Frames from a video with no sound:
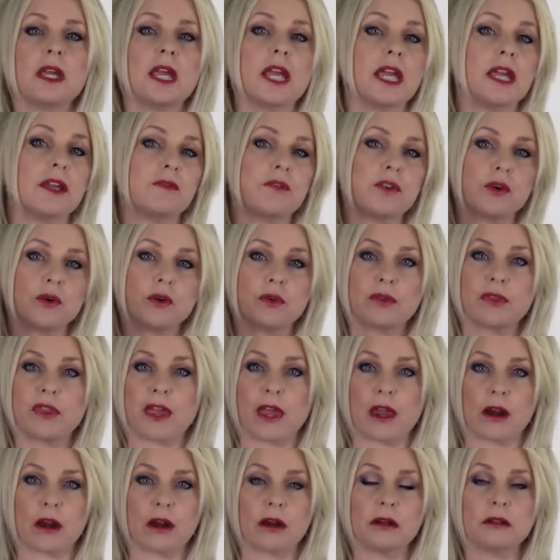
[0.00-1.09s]
If you're
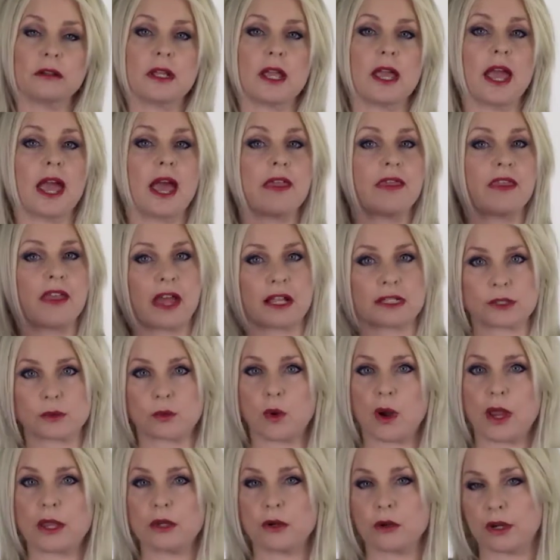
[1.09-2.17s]
there and that's
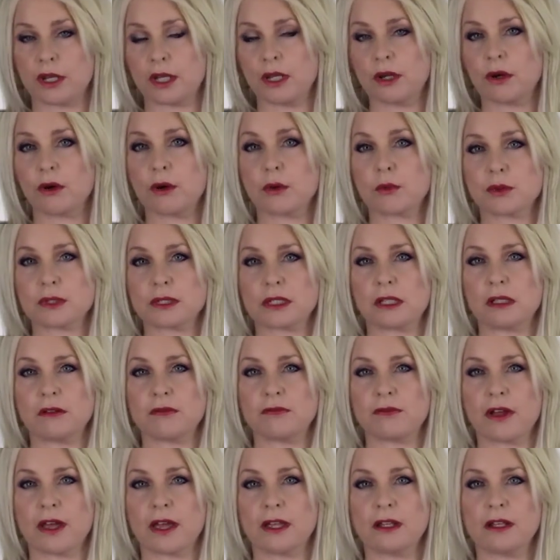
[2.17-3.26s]
why you're here at
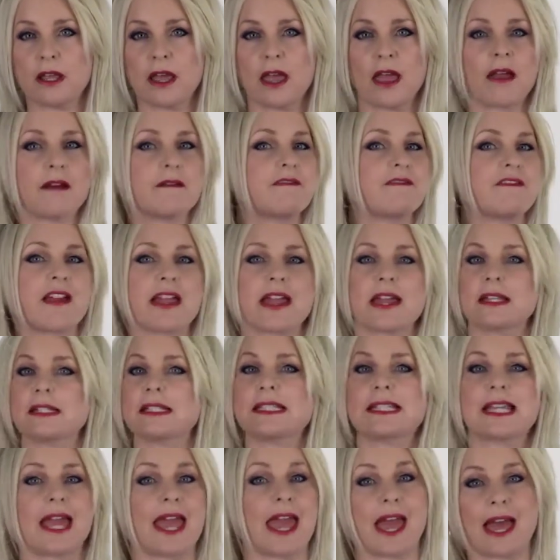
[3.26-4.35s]
Resilified,
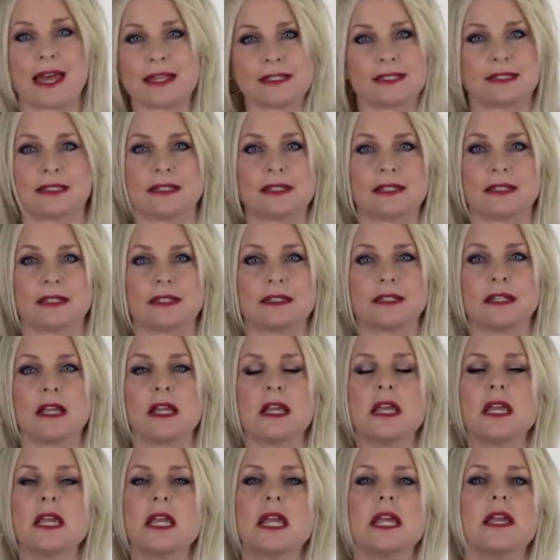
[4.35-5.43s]
fantastic.
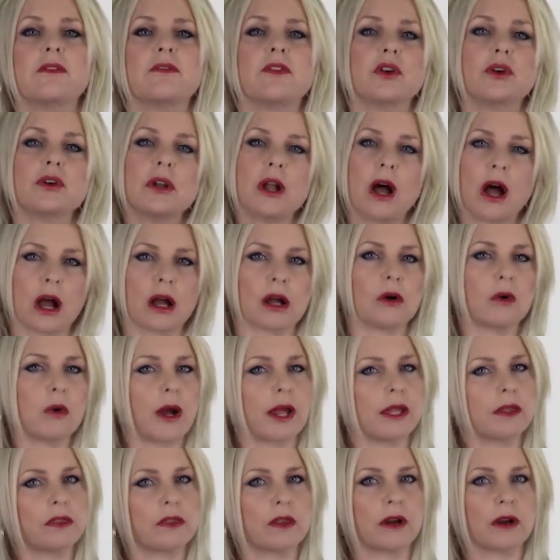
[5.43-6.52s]
If you're not
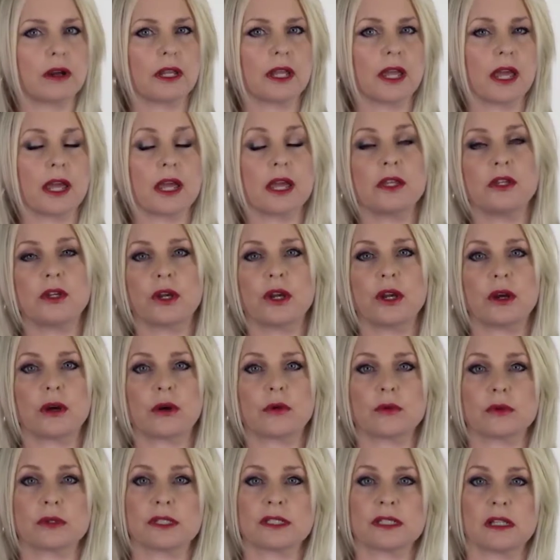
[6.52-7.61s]
quite there yet and you're here at
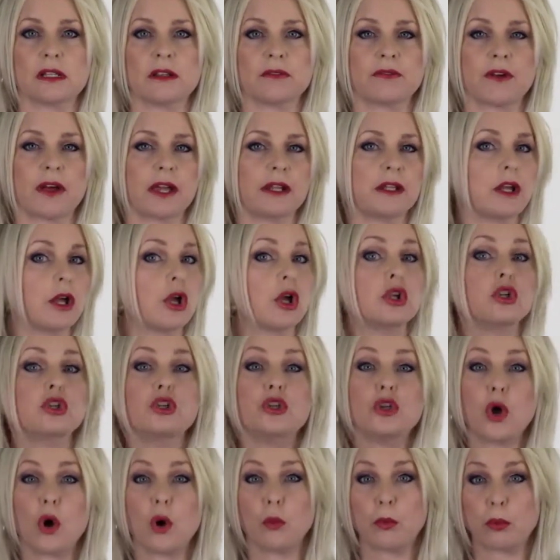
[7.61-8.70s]
Resilified,
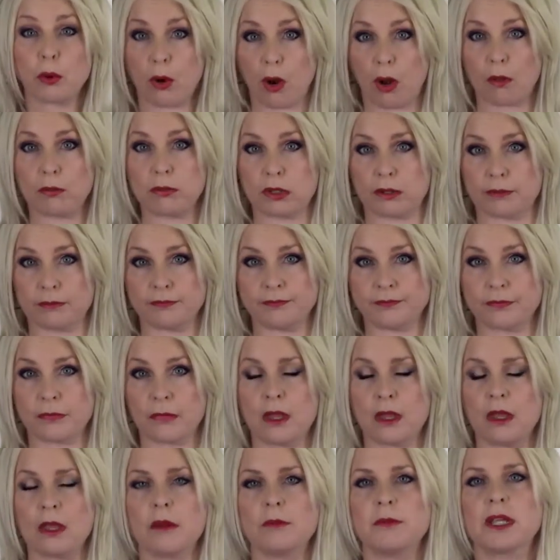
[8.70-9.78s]
no problem.
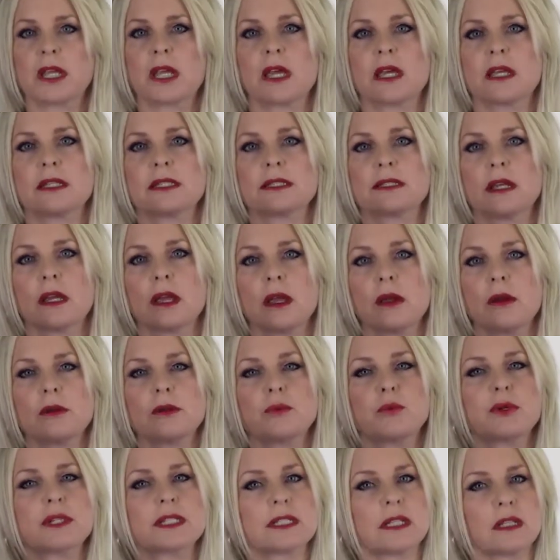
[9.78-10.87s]
Because
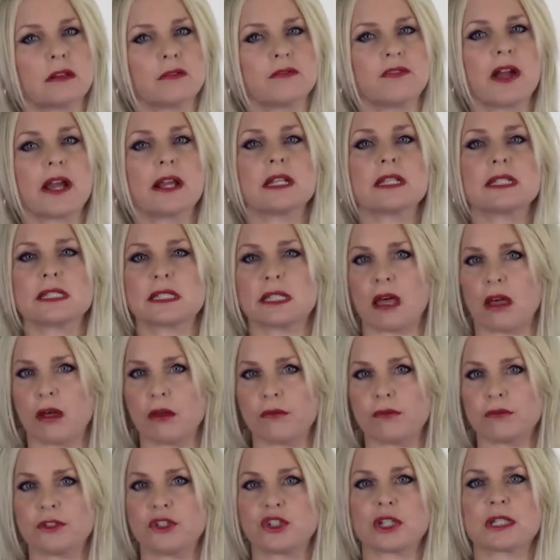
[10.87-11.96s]
Resilified
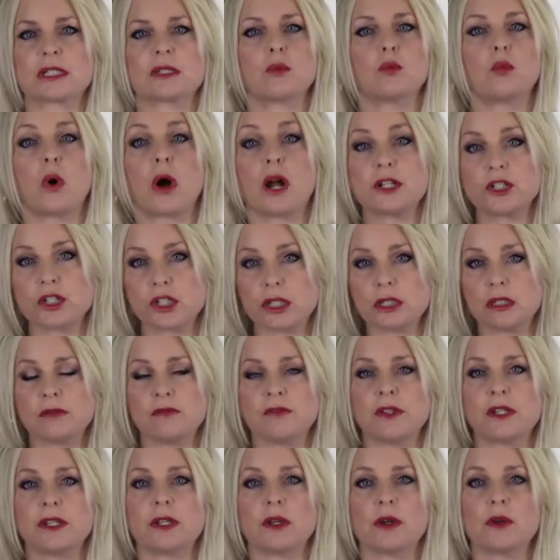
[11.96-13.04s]
itself, just watching the
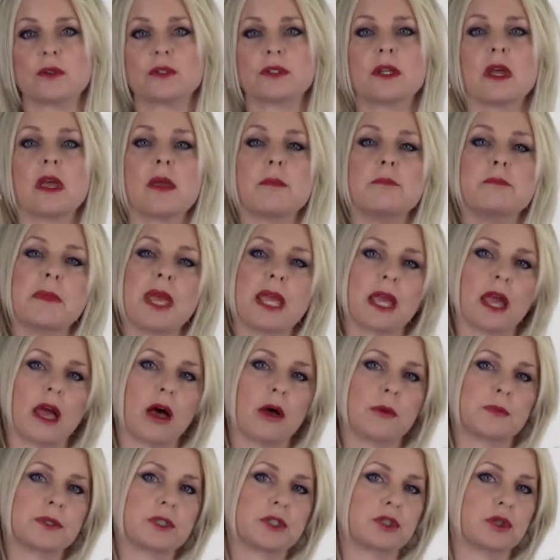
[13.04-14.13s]
videos may
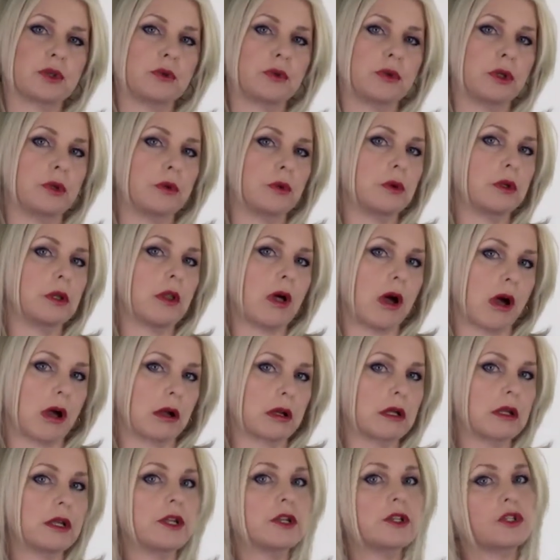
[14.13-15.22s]
help scoot you
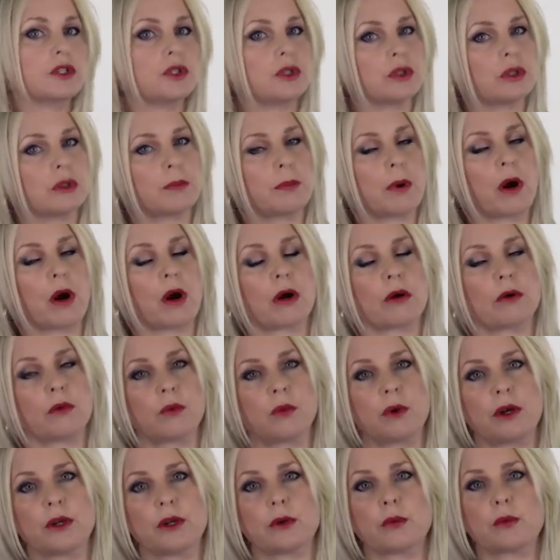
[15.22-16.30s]
along to the part
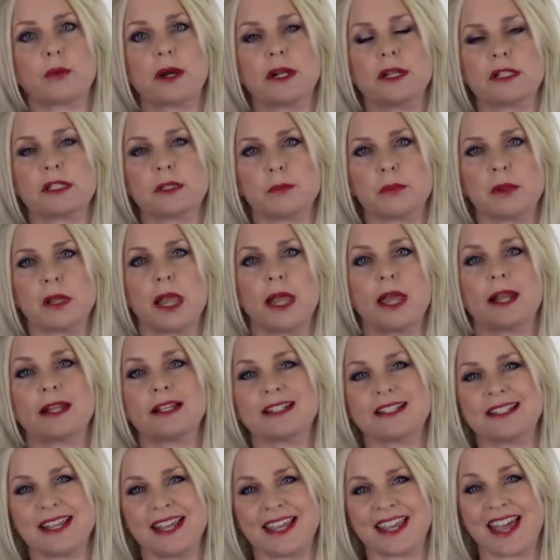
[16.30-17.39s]
where you're ready to plan
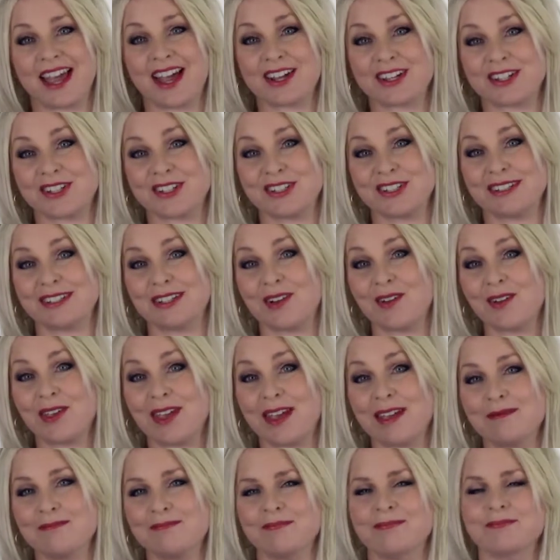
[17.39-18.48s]
and take action,
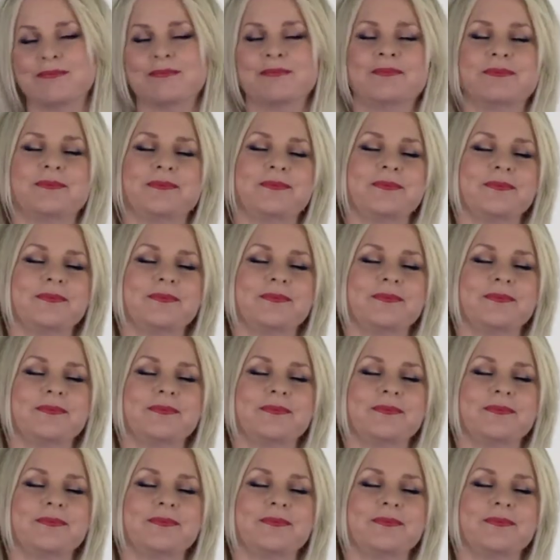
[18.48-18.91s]
okay?